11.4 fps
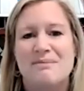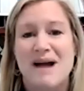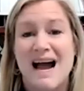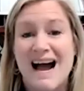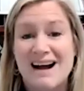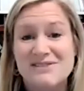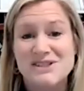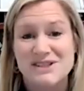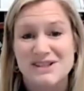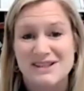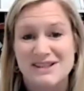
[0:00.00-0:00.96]

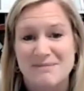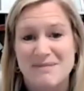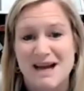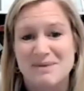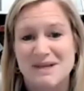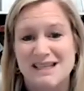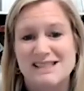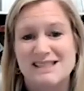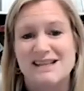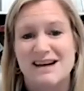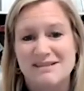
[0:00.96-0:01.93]
After that mapping is
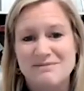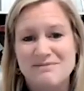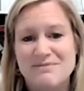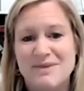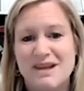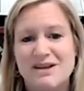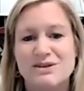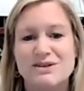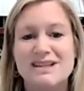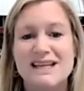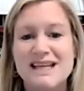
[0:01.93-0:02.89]
done,
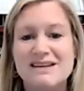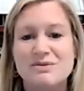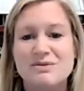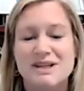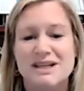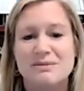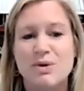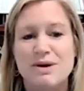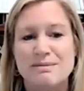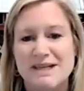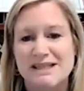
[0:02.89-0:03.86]
you'll leave with an
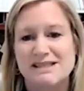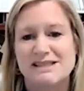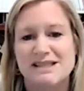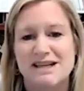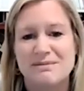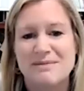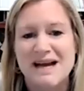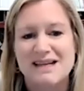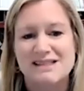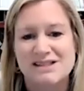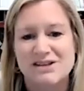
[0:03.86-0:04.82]
appointment to come
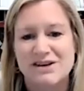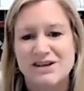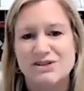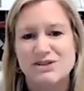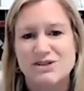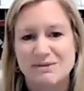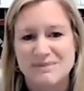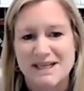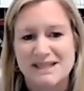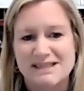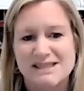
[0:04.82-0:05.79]
back and start your
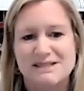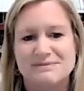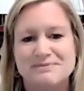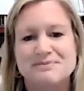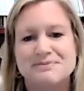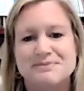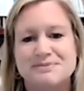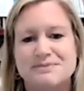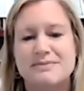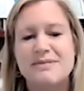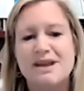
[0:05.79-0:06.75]
treatment.
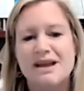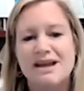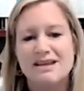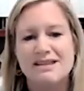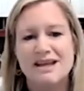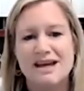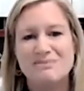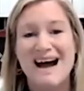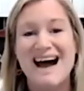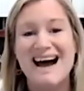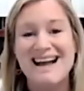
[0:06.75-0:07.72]
And then
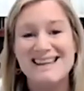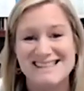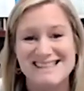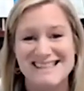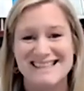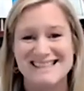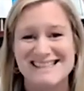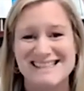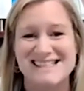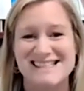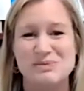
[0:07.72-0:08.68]
behind the scenes,
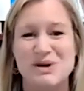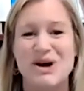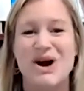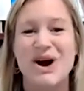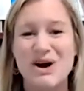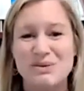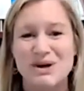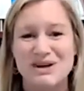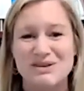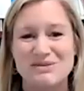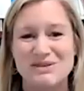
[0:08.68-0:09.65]
this is where our
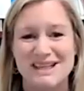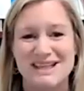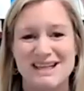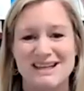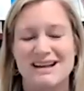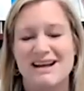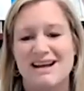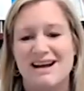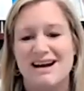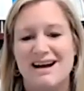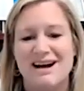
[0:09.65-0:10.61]
work really
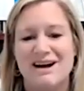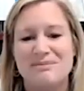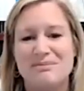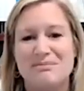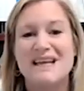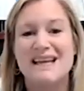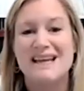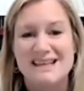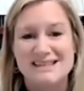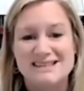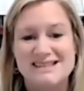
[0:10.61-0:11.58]

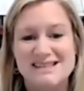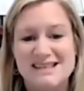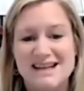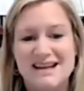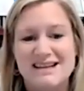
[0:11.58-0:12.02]
begins.